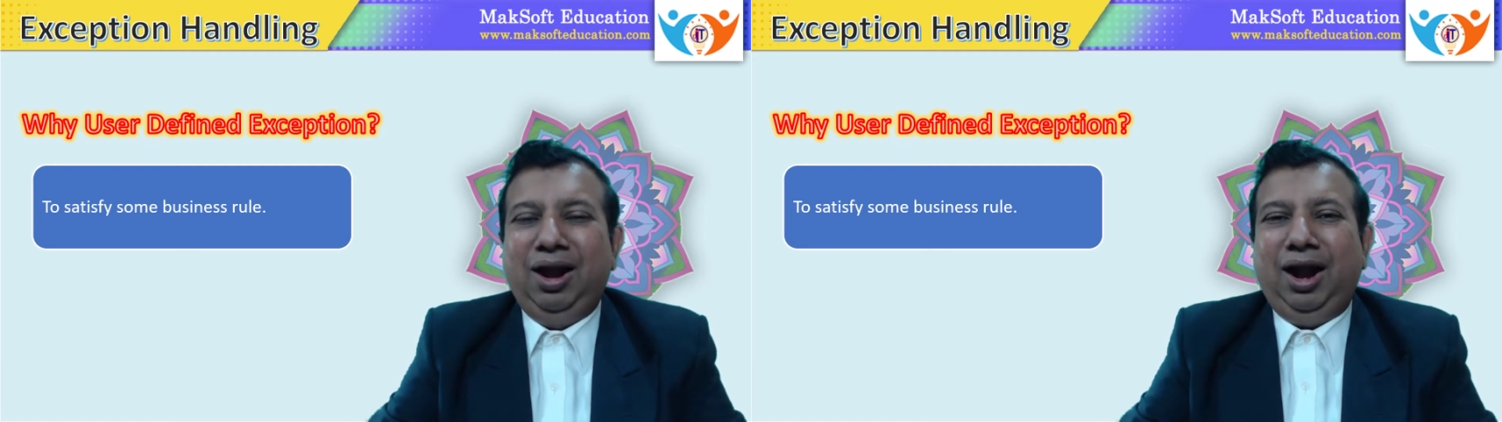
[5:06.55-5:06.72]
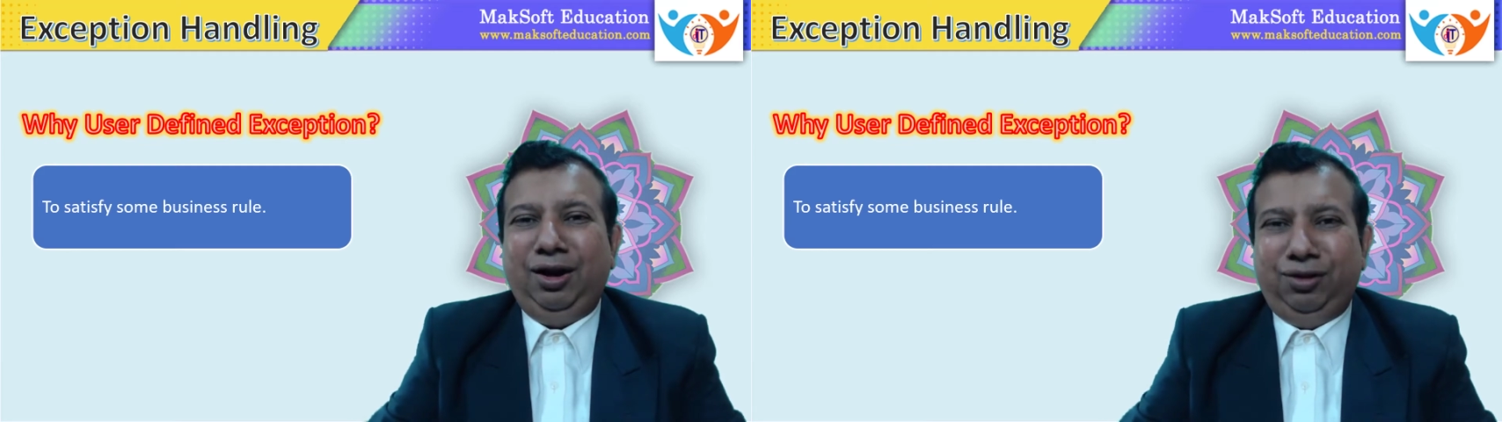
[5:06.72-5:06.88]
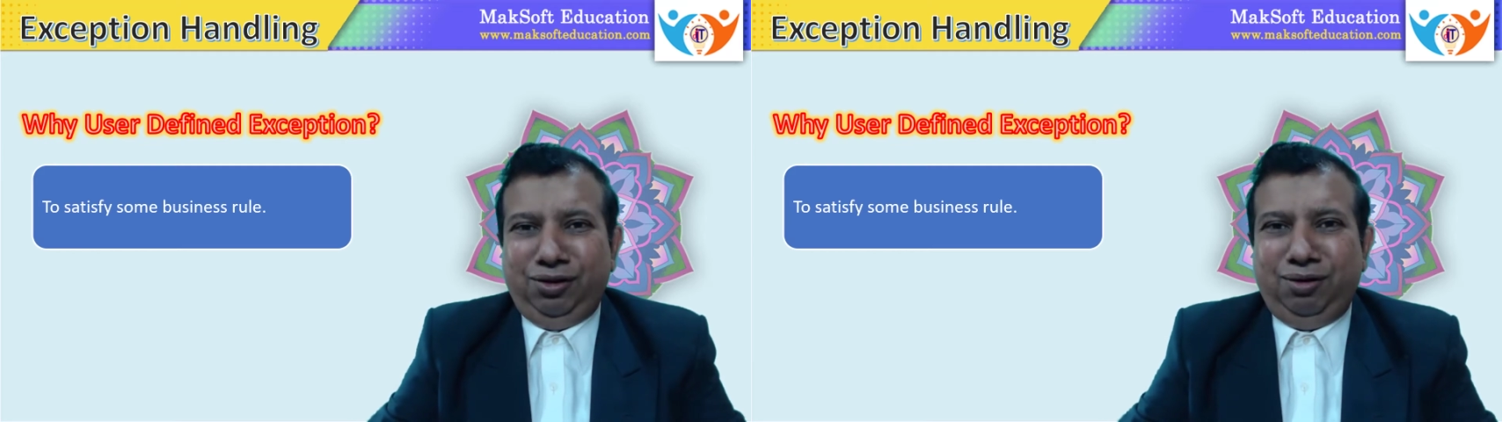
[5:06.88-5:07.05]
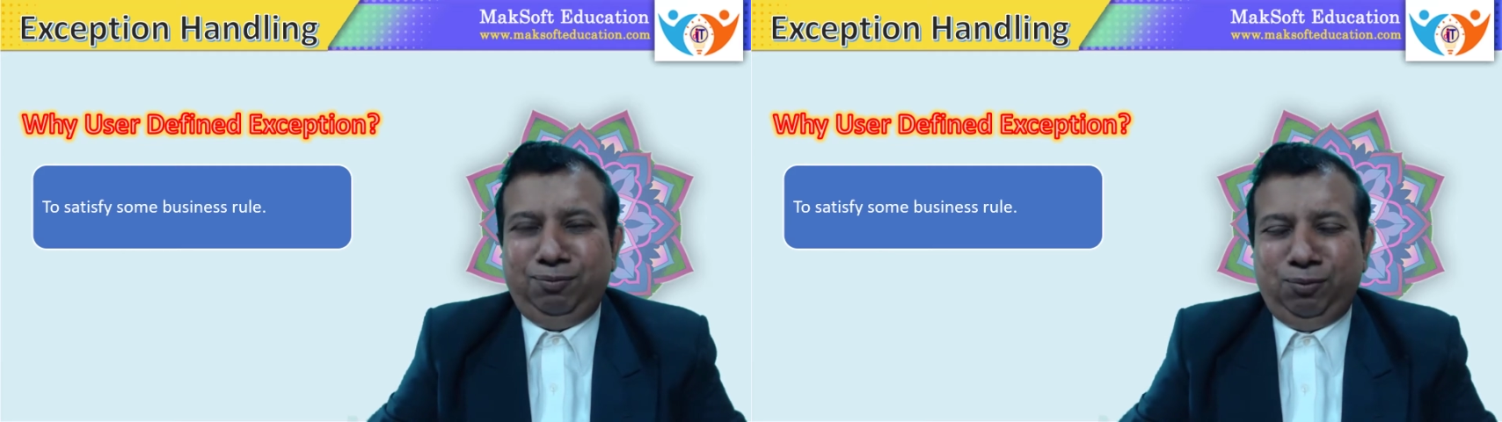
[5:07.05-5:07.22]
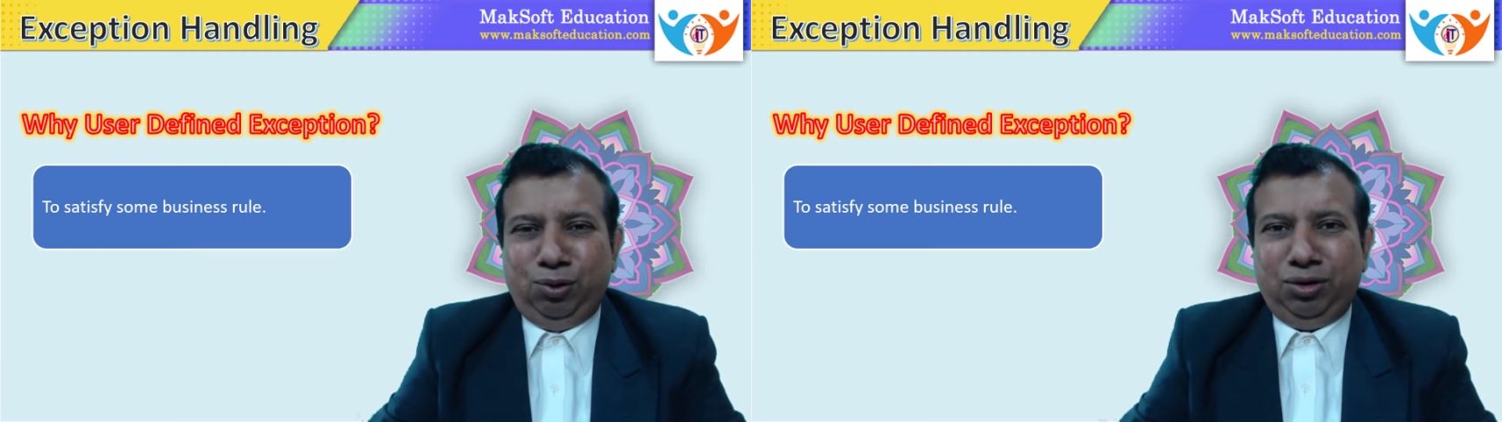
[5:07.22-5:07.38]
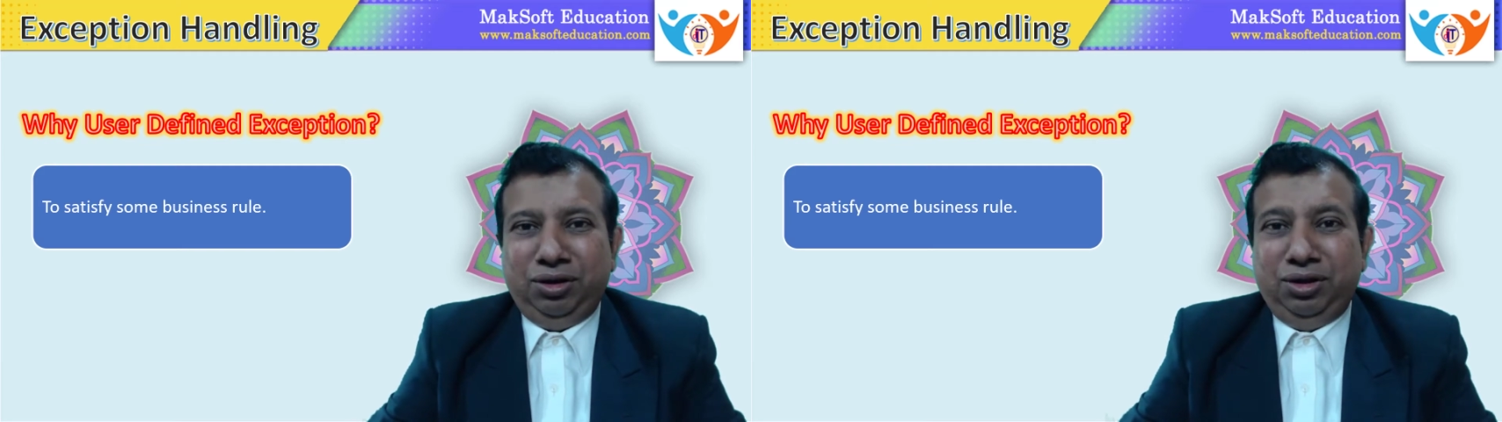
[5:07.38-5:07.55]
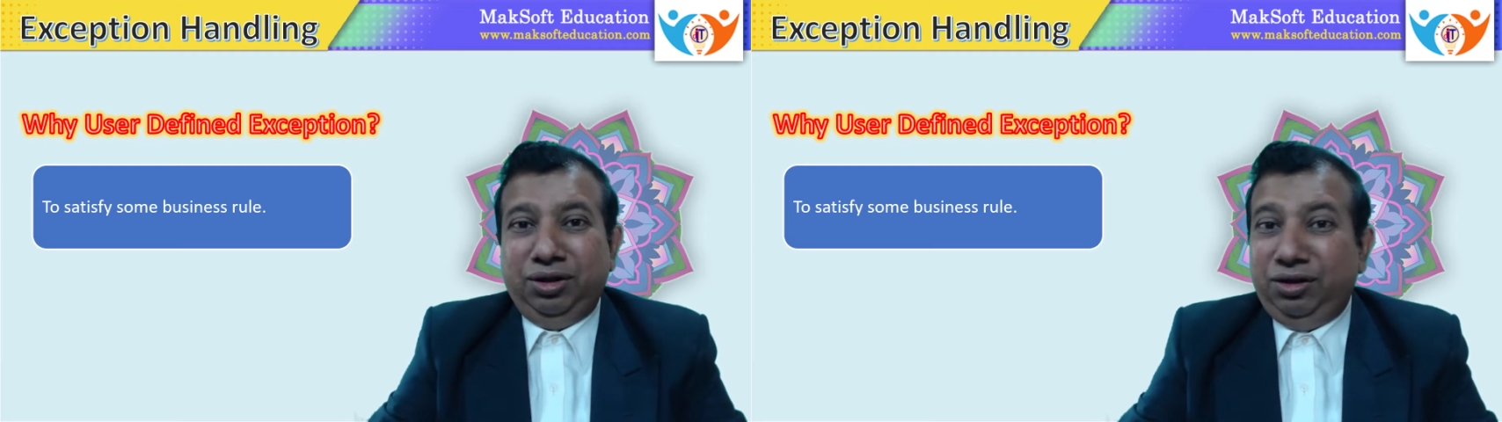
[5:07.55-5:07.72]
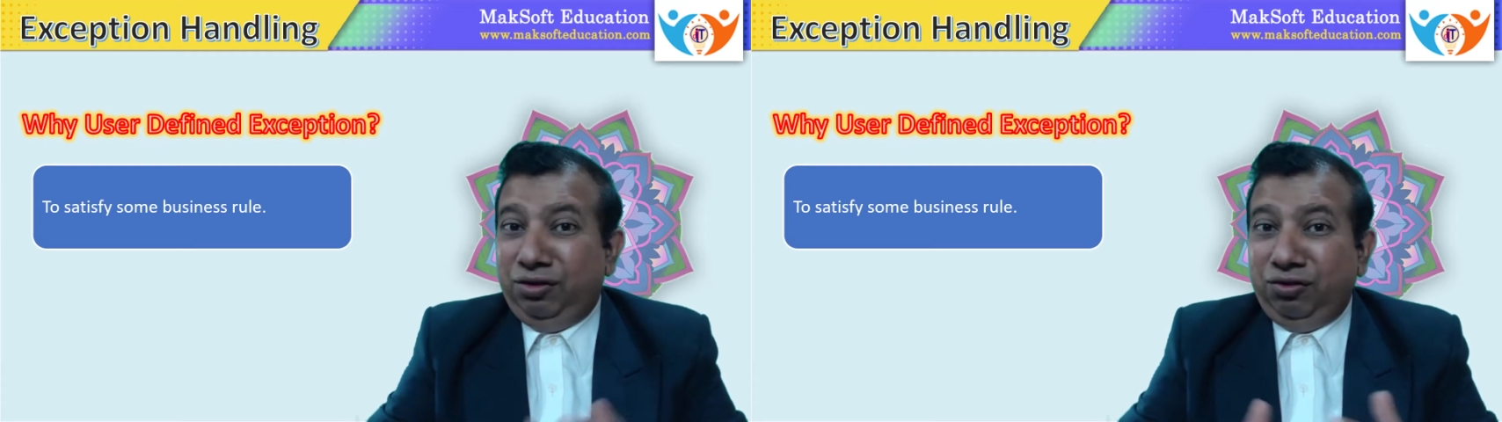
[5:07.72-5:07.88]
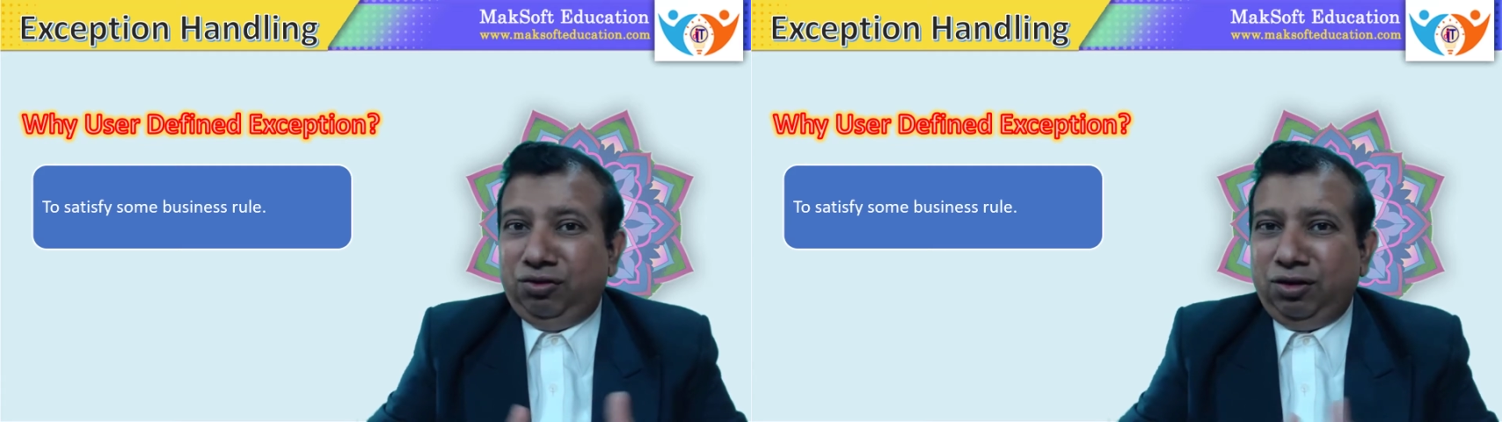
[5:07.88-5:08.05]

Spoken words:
And therefore, in